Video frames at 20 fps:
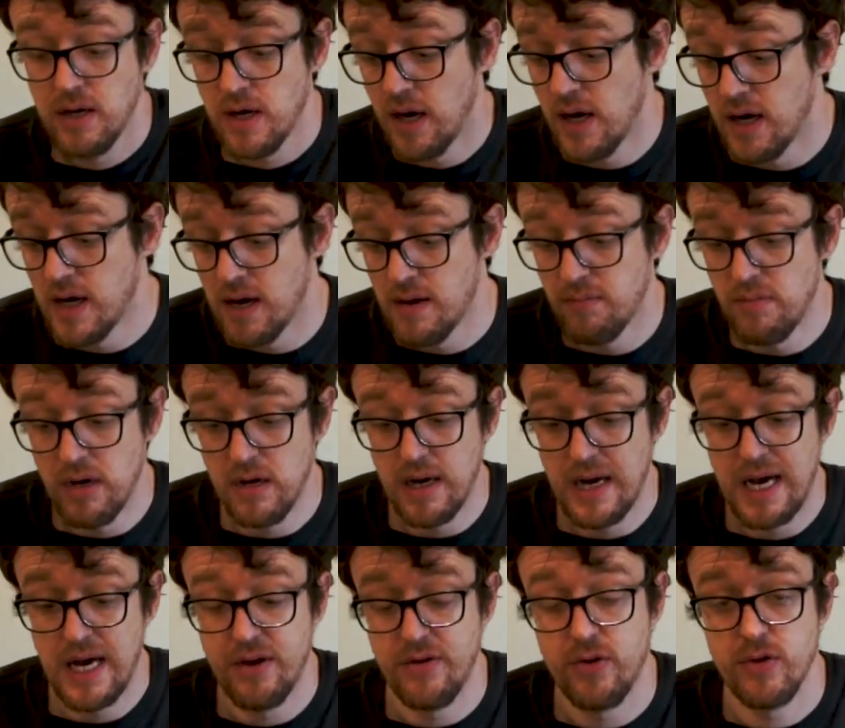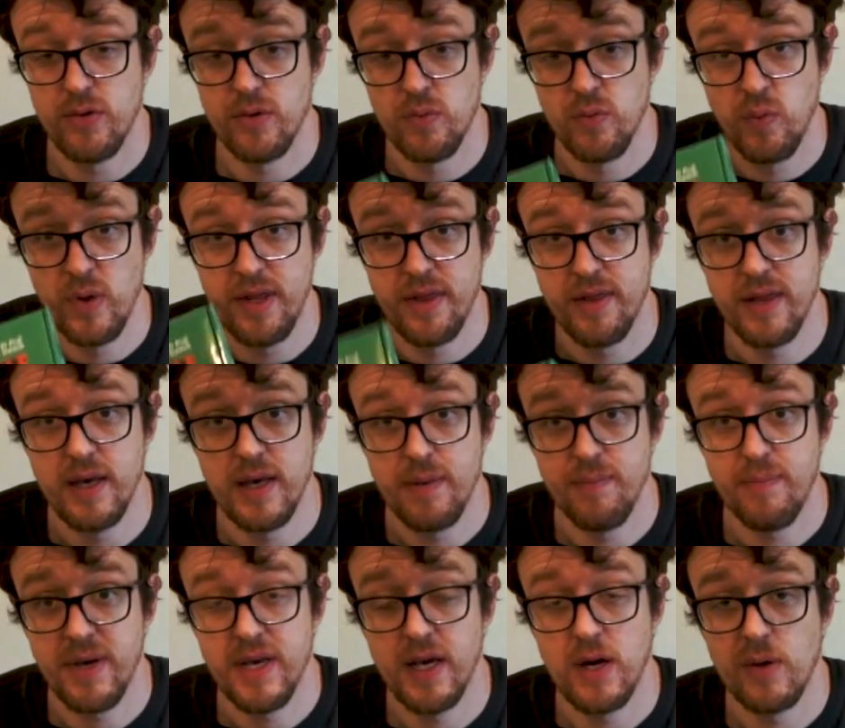And with the
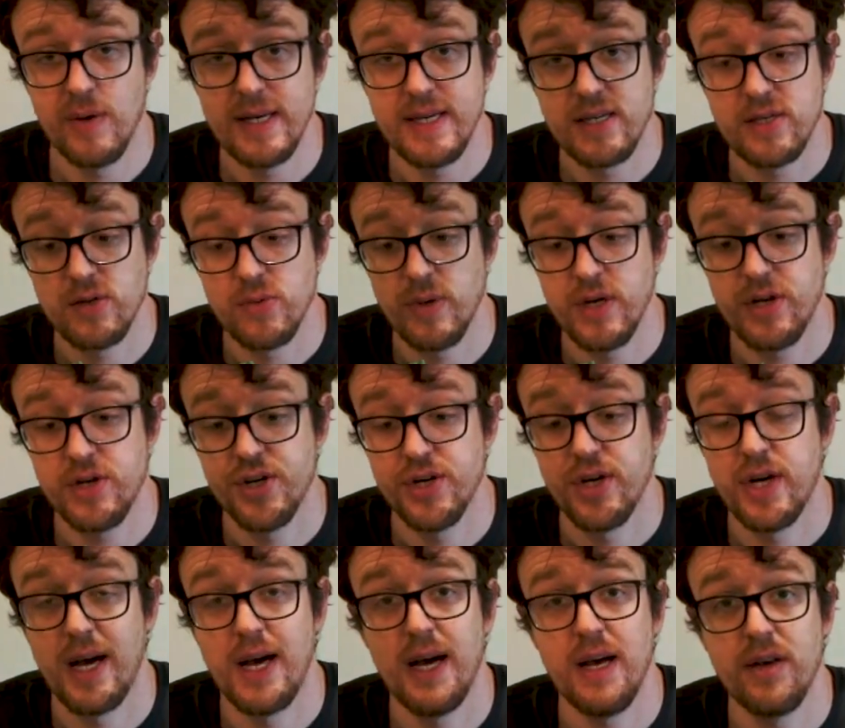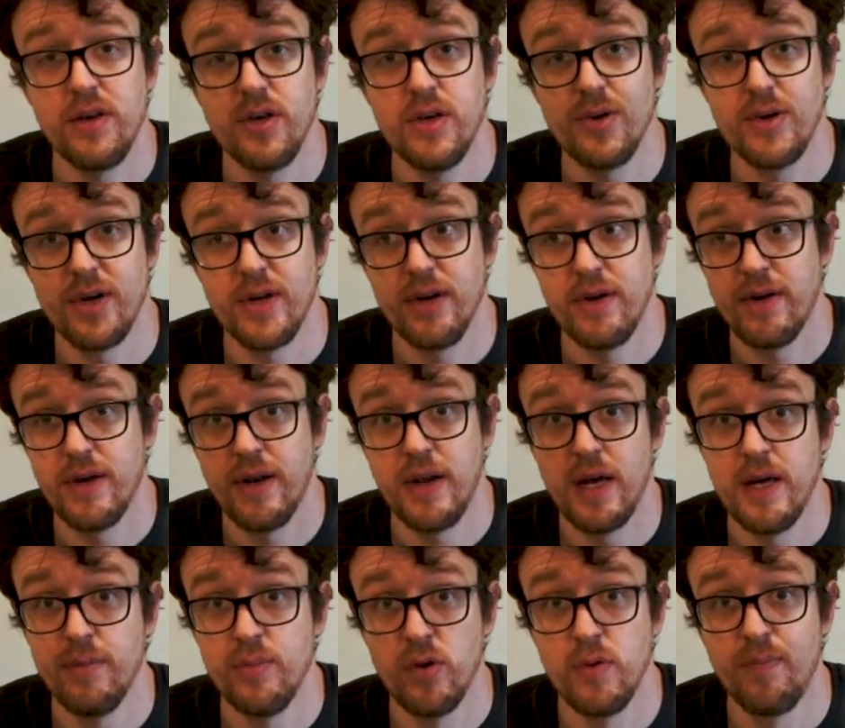PoE switch hat, you can
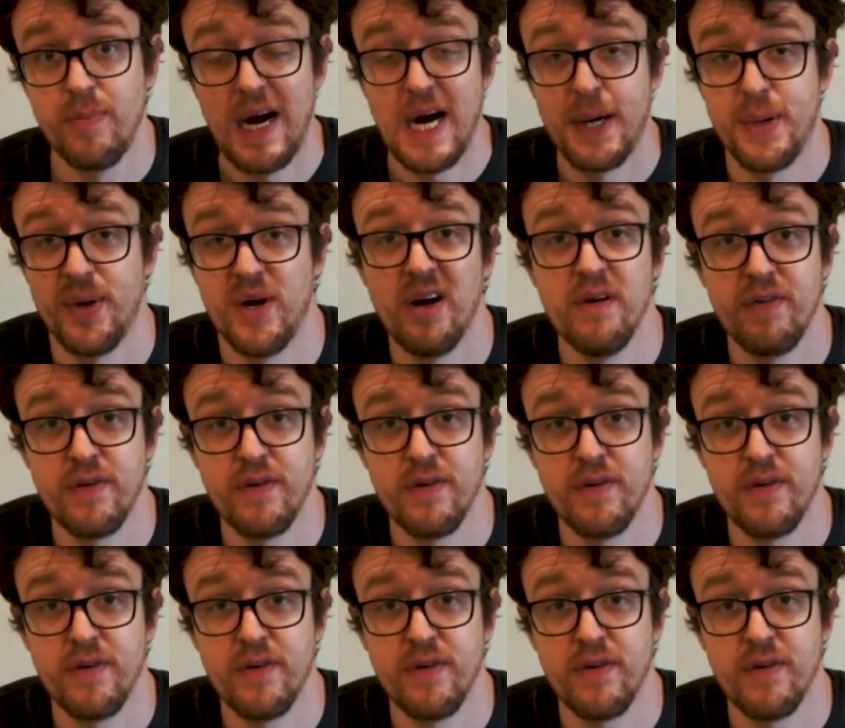enable power